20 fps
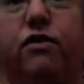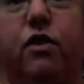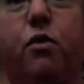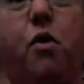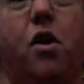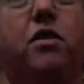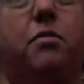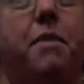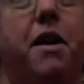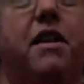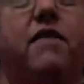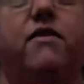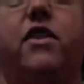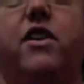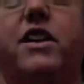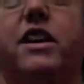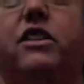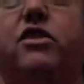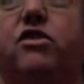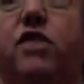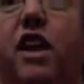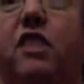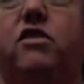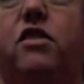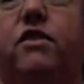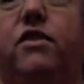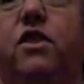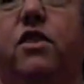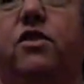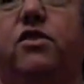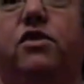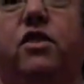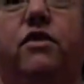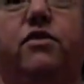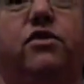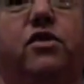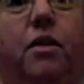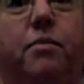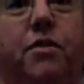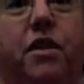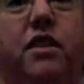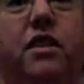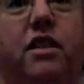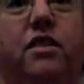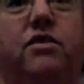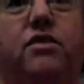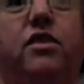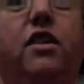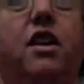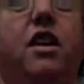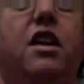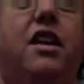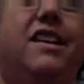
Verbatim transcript: you want to make very extensive use of something that's